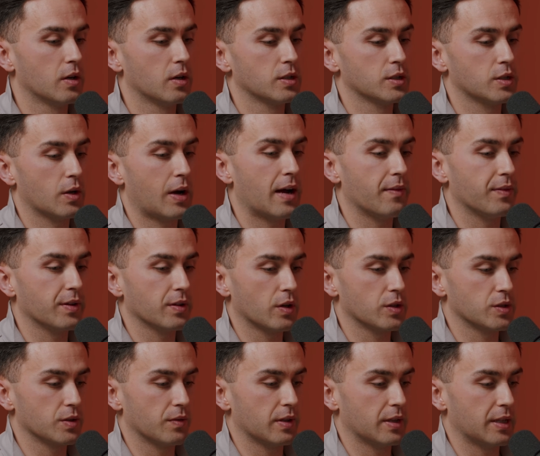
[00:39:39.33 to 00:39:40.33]
So having
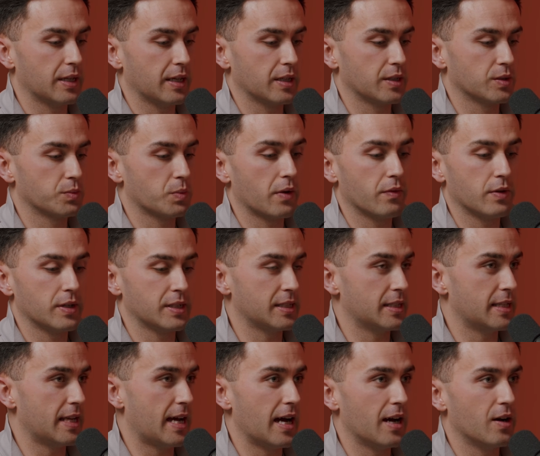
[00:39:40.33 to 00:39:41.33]
those other things, whether it's
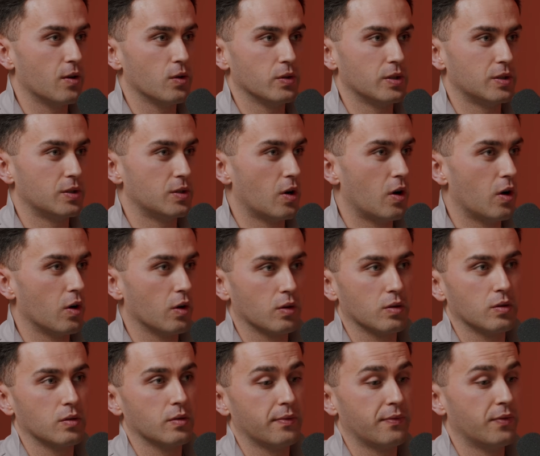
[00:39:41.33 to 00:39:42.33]
Nat or the dog
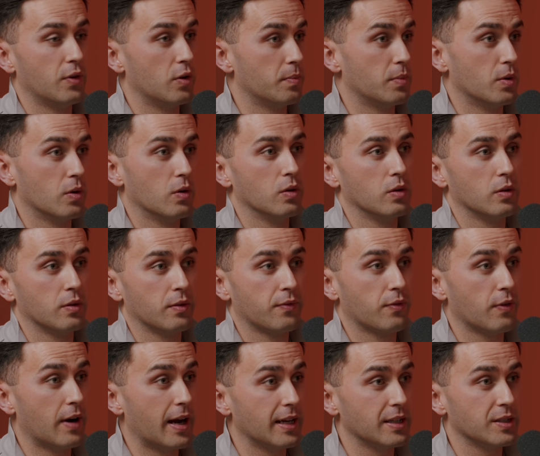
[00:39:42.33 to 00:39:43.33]
or football or
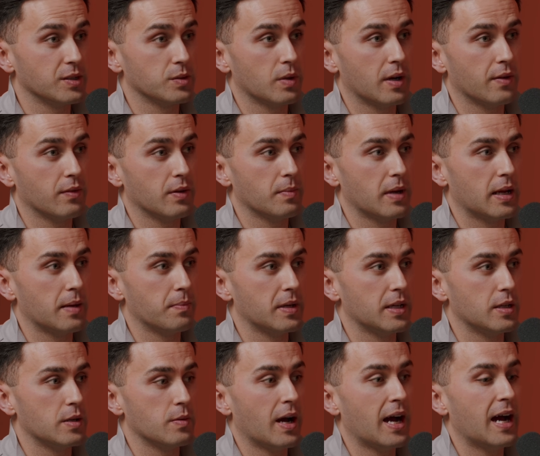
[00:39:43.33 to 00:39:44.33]
friends, whatever it may be,
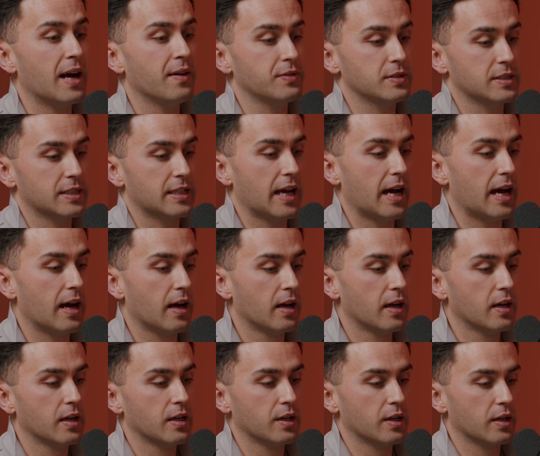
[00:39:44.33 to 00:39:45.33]
you have to get
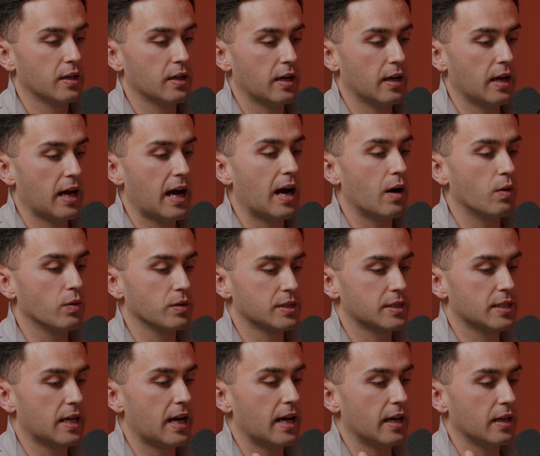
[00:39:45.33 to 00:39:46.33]

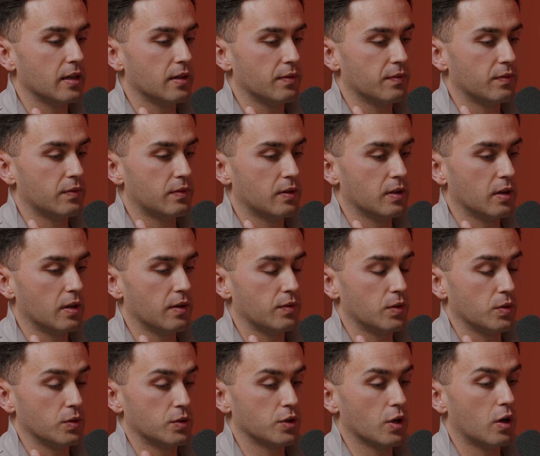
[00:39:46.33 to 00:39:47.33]
outside of
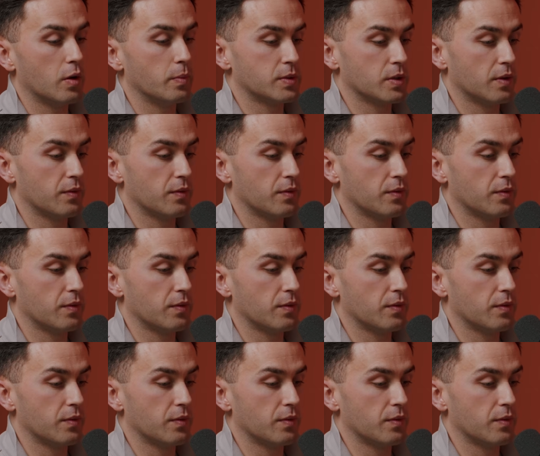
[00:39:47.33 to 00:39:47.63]
your job. So